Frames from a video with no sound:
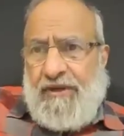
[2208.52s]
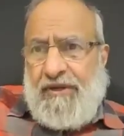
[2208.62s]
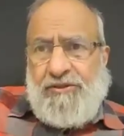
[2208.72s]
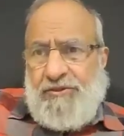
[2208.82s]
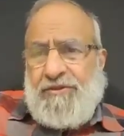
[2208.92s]

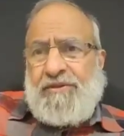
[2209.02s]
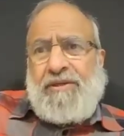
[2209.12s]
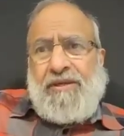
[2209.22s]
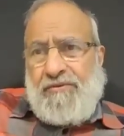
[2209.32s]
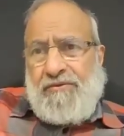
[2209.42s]

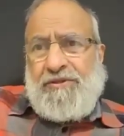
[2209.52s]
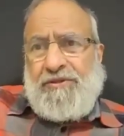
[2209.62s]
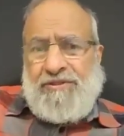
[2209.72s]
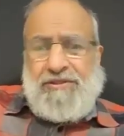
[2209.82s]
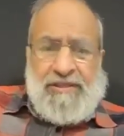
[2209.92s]
religion and
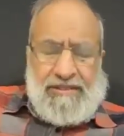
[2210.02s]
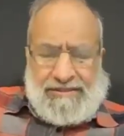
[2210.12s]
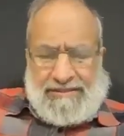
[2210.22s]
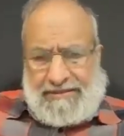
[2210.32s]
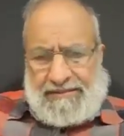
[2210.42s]
religious
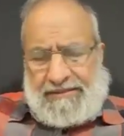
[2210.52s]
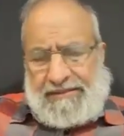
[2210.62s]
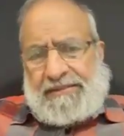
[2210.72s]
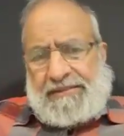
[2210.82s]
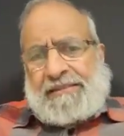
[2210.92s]
text
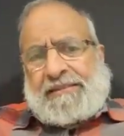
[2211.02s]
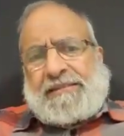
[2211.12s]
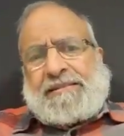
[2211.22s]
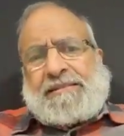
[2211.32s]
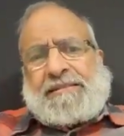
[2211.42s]

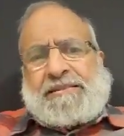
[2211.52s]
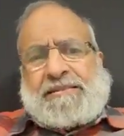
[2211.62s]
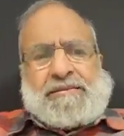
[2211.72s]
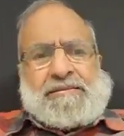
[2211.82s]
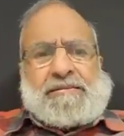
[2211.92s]

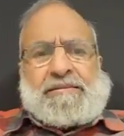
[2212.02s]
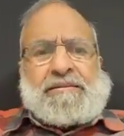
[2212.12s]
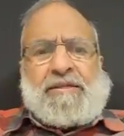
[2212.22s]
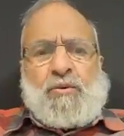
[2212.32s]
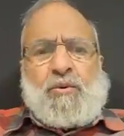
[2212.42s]
is
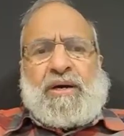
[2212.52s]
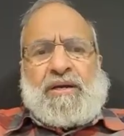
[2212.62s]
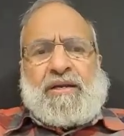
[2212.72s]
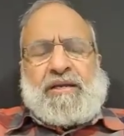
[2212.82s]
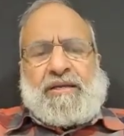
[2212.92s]

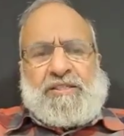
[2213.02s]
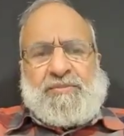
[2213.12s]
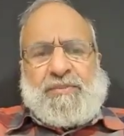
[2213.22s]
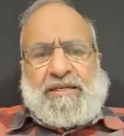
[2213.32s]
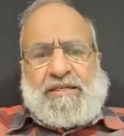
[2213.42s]
requiring,
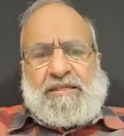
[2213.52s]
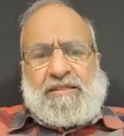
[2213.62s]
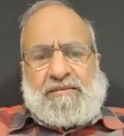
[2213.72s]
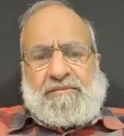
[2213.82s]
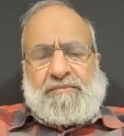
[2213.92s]

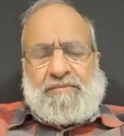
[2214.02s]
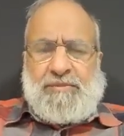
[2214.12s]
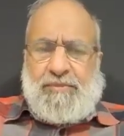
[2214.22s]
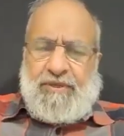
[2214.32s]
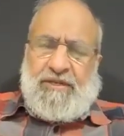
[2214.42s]
expecting
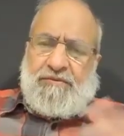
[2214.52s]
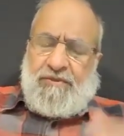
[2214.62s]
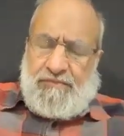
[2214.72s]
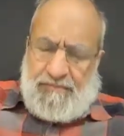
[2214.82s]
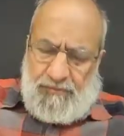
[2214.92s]
the
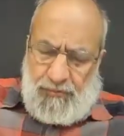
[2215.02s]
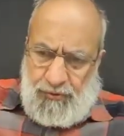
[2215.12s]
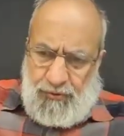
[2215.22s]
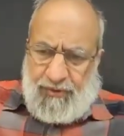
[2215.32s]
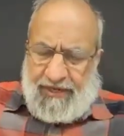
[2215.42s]
believer
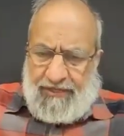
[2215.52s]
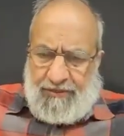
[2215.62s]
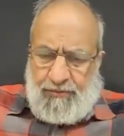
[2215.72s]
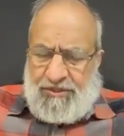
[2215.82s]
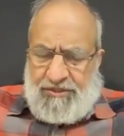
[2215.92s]
to
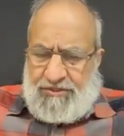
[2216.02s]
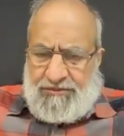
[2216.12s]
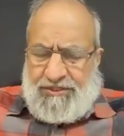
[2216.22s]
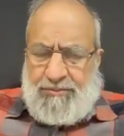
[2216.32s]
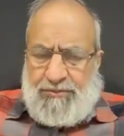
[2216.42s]
hate, which
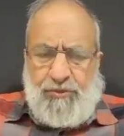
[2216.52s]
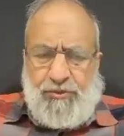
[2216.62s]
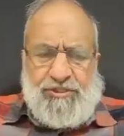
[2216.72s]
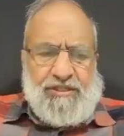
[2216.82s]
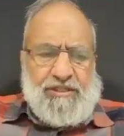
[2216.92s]
is
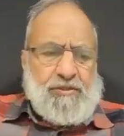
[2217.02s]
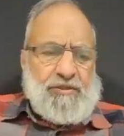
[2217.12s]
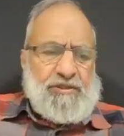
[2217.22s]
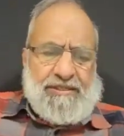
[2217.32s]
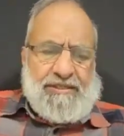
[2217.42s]
most certainly
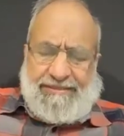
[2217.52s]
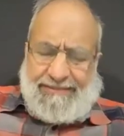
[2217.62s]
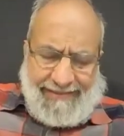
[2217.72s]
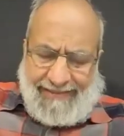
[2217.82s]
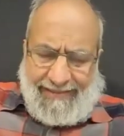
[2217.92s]
not the
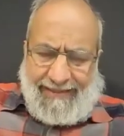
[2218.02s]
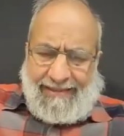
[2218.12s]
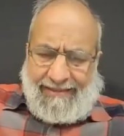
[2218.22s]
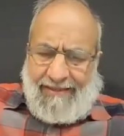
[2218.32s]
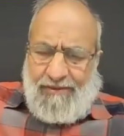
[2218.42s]
case.
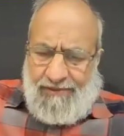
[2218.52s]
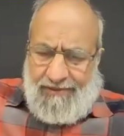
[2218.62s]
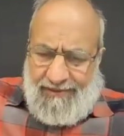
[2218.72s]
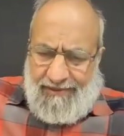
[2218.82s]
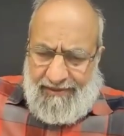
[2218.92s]
The
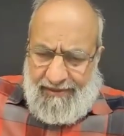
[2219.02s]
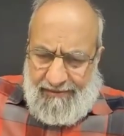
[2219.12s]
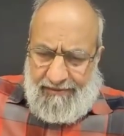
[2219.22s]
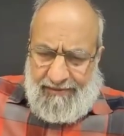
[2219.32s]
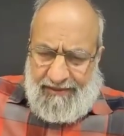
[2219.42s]

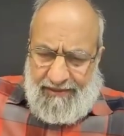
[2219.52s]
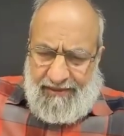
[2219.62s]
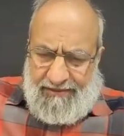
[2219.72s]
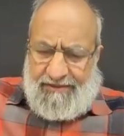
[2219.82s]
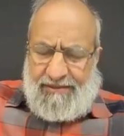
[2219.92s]

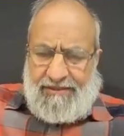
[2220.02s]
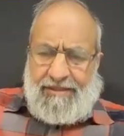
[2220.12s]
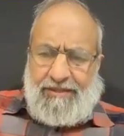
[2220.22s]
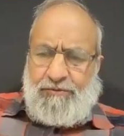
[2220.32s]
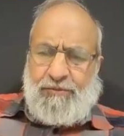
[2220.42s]
other last thing
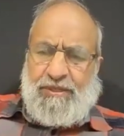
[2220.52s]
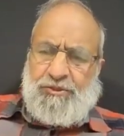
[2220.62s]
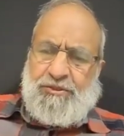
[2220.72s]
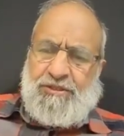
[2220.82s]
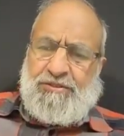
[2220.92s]
that I would
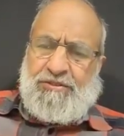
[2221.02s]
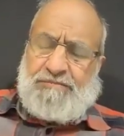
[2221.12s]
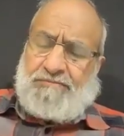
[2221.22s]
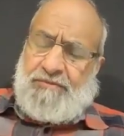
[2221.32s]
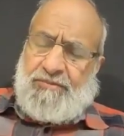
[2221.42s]
mention is
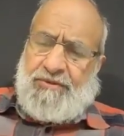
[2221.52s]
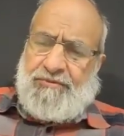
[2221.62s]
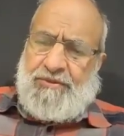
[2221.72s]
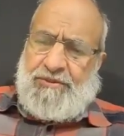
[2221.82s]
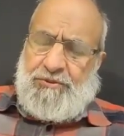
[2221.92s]
the
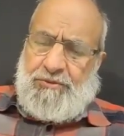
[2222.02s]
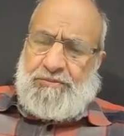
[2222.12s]
reference